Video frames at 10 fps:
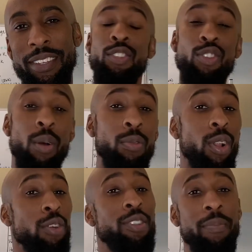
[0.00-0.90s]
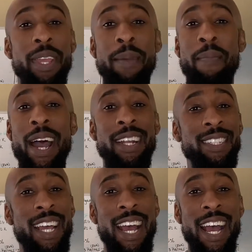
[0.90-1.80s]
So I'm close to being
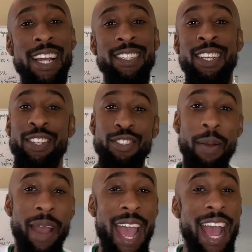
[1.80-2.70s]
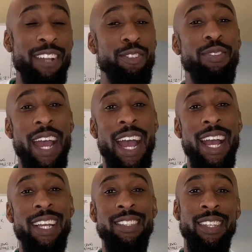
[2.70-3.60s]
monetized. So I'm gonna ask you
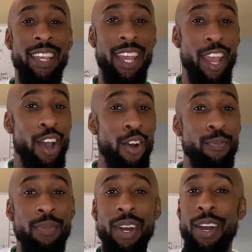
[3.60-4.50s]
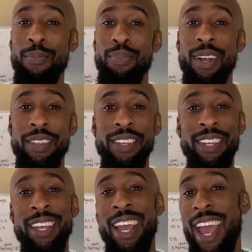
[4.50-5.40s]
guys, help a
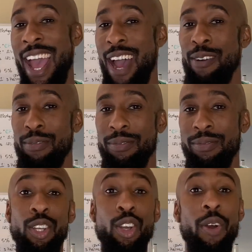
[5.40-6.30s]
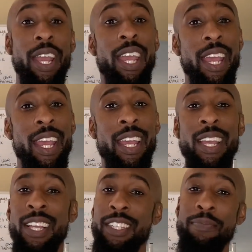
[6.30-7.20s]
brother out. Go
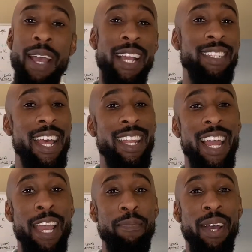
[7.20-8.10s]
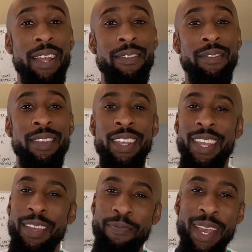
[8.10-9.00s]
ahead, smash that like button,
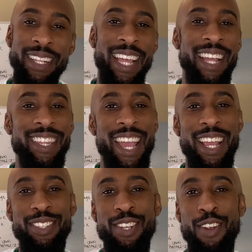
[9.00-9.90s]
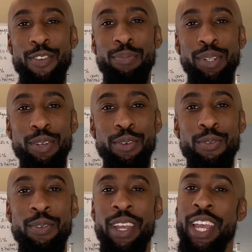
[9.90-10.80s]
make that thing turn
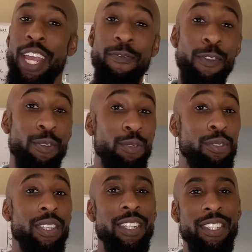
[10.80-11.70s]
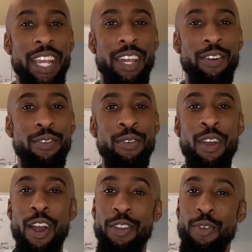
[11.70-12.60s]
blue. If you're new to the channel
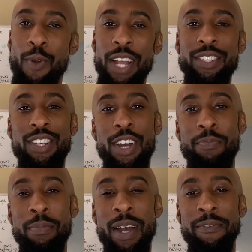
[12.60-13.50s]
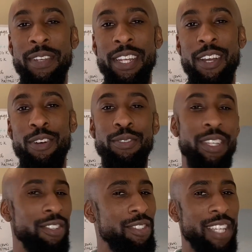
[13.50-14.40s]
or you watched a couple of my videos and
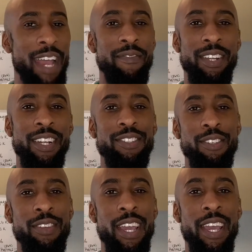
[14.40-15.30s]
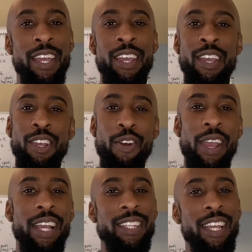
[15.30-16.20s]
you just haven't done so yet, go
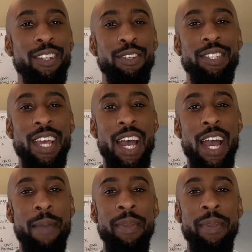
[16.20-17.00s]
ahead, take a little time,